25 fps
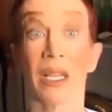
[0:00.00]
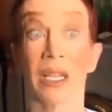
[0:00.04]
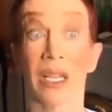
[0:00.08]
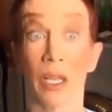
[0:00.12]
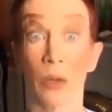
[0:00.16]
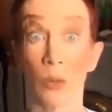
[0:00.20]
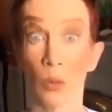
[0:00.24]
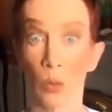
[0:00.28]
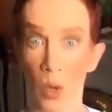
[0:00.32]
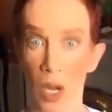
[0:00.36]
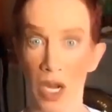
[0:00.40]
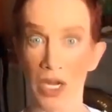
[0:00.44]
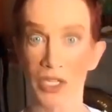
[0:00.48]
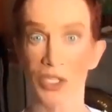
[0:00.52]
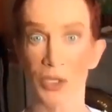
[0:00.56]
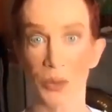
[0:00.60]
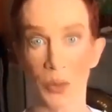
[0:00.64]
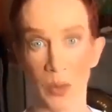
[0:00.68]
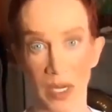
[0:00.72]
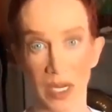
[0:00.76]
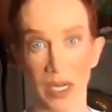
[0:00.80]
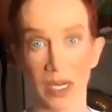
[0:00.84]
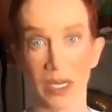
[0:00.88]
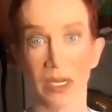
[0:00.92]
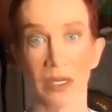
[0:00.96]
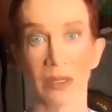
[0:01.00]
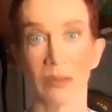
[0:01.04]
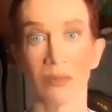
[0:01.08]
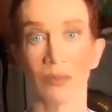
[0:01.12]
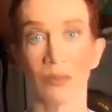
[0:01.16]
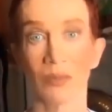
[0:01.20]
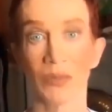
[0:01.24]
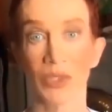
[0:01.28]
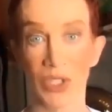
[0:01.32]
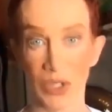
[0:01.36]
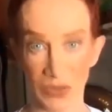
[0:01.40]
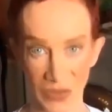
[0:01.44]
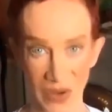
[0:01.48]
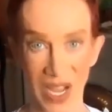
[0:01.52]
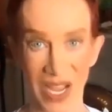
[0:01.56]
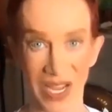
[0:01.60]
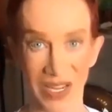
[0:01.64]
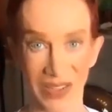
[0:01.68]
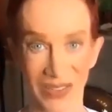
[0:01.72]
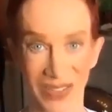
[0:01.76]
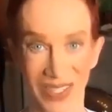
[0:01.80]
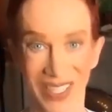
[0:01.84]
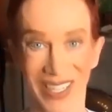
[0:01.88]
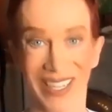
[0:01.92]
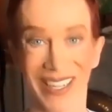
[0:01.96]
can watch me
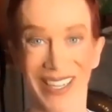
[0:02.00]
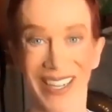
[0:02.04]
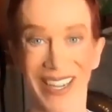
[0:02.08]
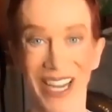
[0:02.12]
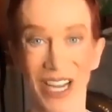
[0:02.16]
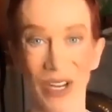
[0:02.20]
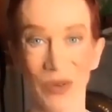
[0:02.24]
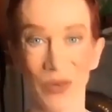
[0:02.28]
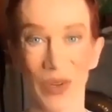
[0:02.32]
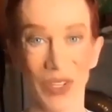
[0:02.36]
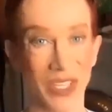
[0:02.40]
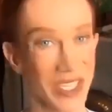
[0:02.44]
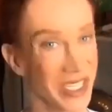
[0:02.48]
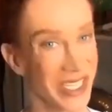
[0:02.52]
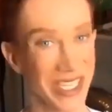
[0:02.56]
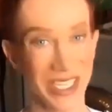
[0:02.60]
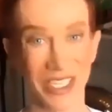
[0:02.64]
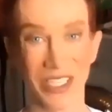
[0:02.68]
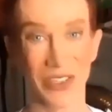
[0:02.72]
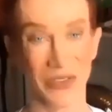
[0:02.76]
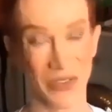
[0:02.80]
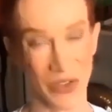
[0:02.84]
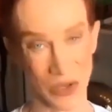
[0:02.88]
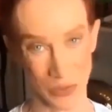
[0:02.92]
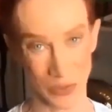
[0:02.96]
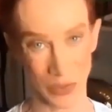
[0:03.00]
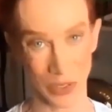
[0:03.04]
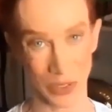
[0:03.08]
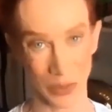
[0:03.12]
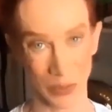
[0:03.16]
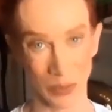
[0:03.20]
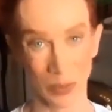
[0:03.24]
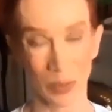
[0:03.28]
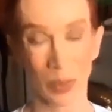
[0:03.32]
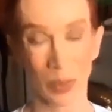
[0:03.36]
survive, and with a sense of humor.